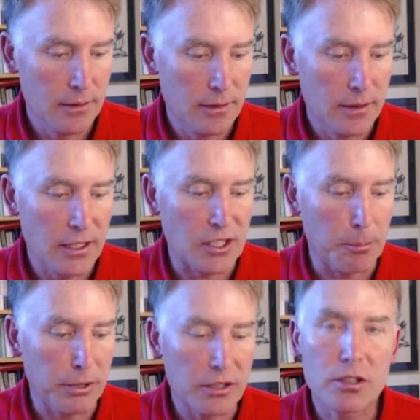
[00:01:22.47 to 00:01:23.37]
It's a
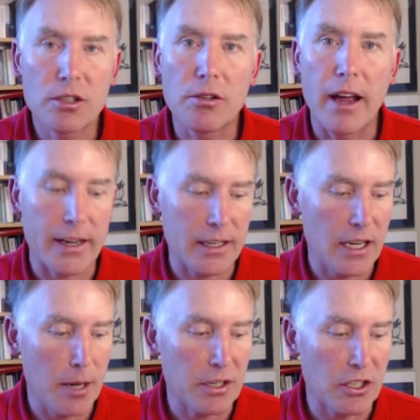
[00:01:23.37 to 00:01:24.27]
political
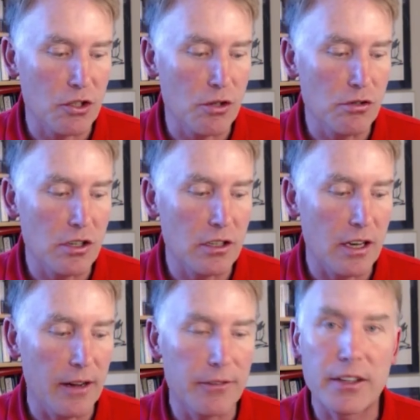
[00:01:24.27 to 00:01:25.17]
economic union
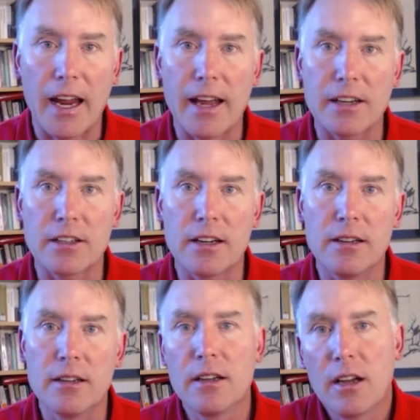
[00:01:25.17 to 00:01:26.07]
of Canada,
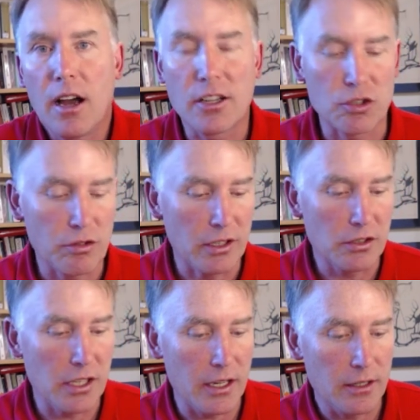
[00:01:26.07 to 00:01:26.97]

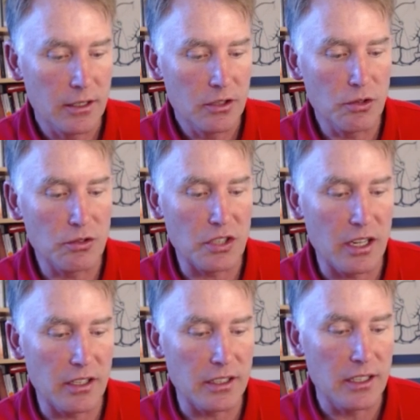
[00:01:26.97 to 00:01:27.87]
Australia, New
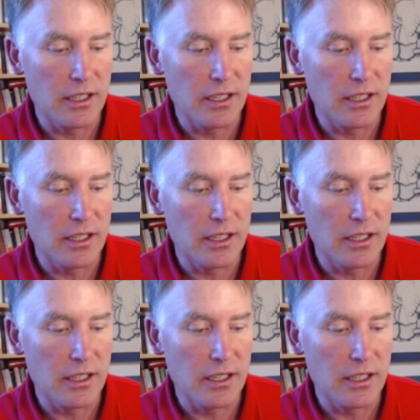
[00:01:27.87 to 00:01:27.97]
Zealand,